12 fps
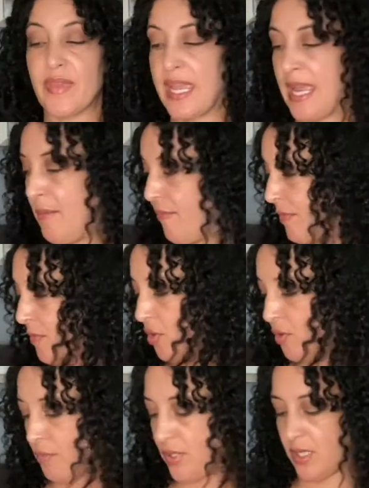came from
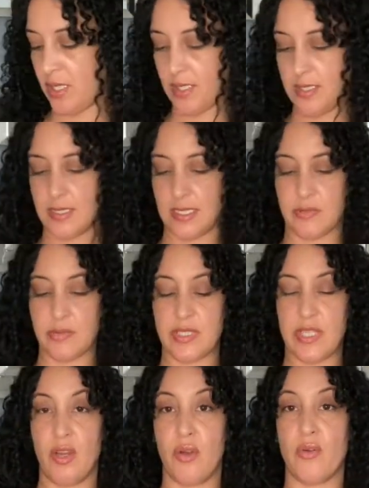HomeGoods. This was
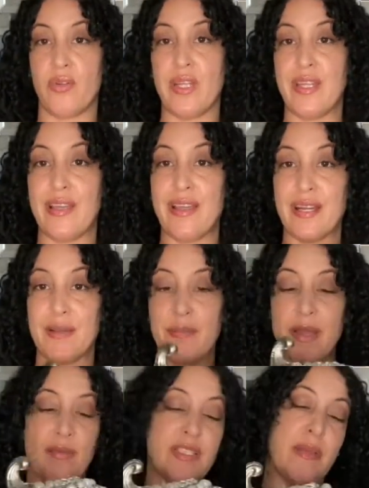the only item
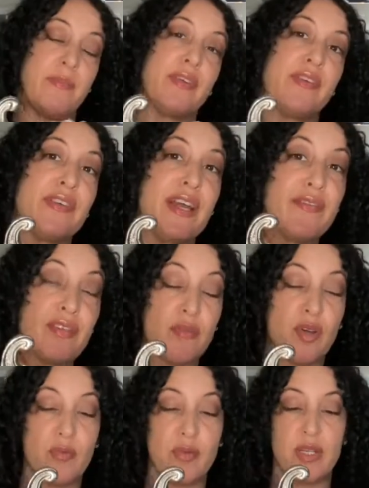I was able to find from
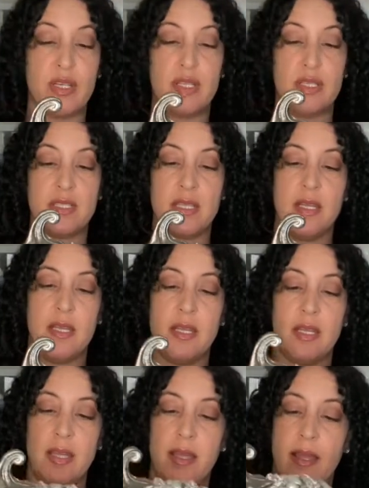HomeGoods.
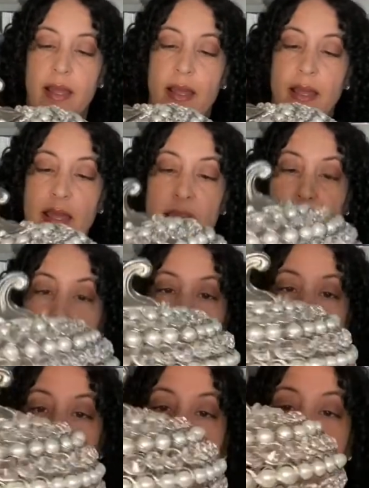And
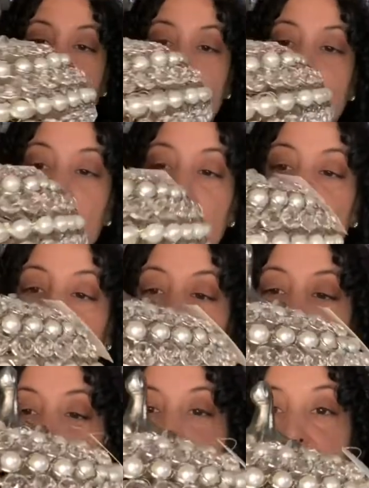it's this super
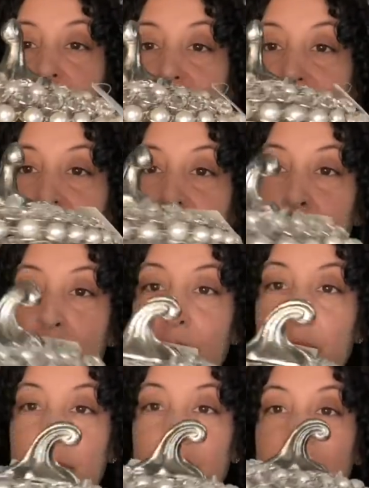pretty glam
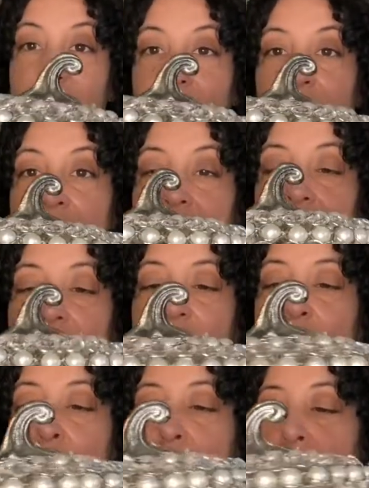pumpkin.
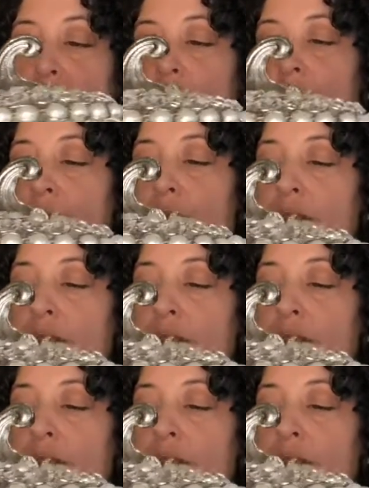I've been wanting one